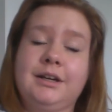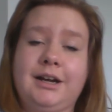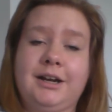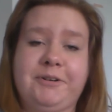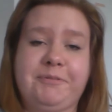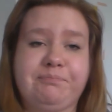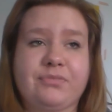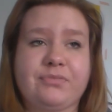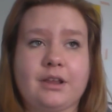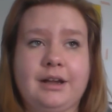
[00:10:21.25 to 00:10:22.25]

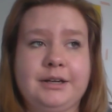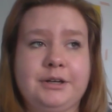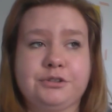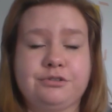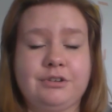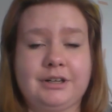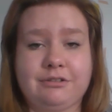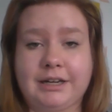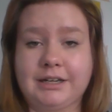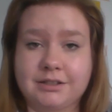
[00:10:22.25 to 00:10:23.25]
And it was really
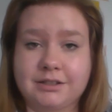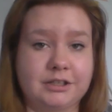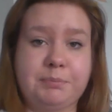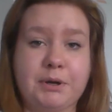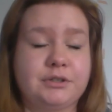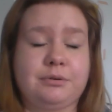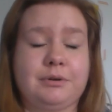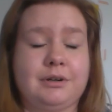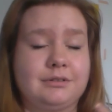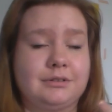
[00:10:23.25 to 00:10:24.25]
great because I spoke to
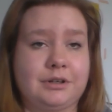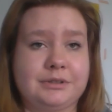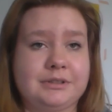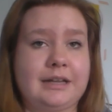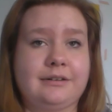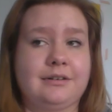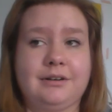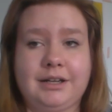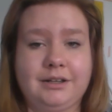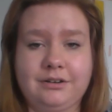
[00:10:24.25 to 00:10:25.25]
her and I said that,
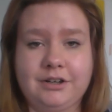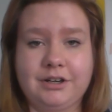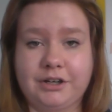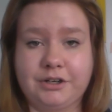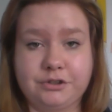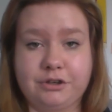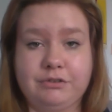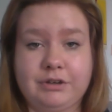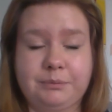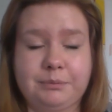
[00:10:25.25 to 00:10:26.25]
like, you know, you're
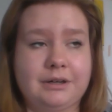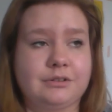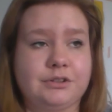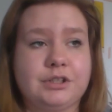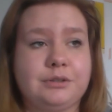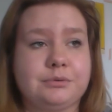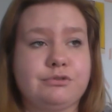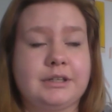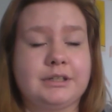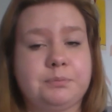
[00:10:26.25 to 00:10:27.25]
doing really well, and she was
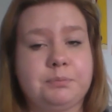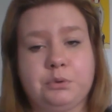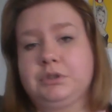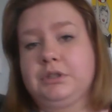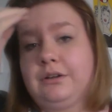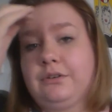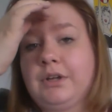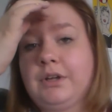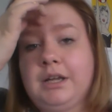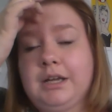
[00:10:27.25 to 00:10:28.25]
really supportive,
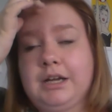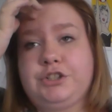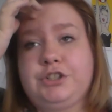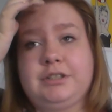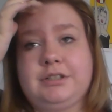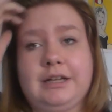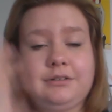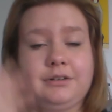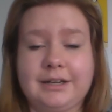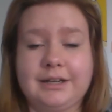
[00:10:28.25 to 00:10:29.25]
and she
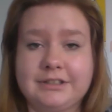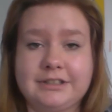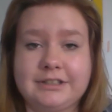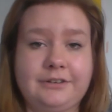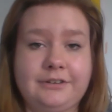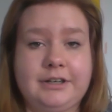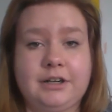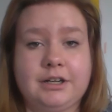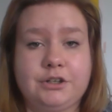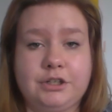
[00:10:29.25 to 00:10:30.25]
said, like, if there's anything
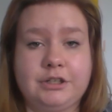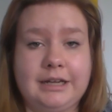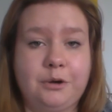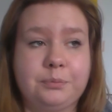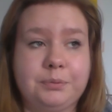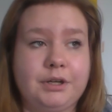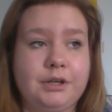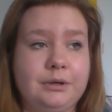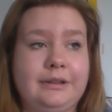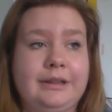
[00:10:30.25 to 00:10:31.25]
I can do to help
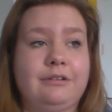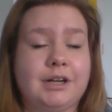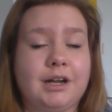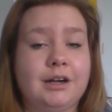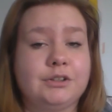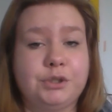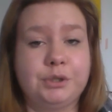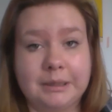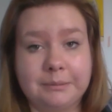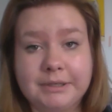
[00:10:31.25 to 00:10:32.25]
you in that regard, do
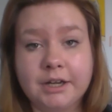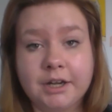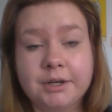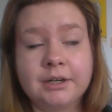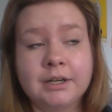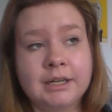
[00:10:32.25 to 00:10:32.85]
let me know.